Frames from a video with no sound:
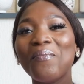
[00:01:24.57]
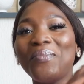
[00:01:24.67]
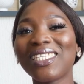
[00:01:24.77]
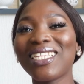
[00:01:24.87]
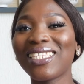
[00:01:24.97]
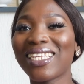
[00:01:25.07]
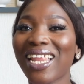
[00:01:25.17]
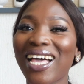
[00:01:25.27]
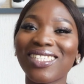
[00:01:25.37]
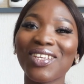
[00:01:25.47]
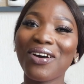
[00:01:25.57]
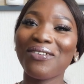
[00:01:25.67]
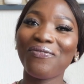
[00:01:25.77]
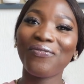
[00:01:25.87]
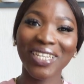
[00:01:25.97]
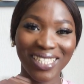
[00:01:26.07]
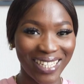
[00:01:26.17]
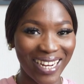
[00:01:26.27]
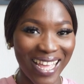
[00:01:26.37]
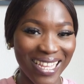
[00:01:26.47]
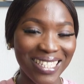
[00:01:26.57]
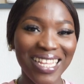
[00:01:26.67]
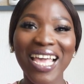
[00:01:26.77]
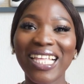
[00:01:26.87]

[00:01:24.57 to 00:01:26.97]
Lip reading: business class, or first class,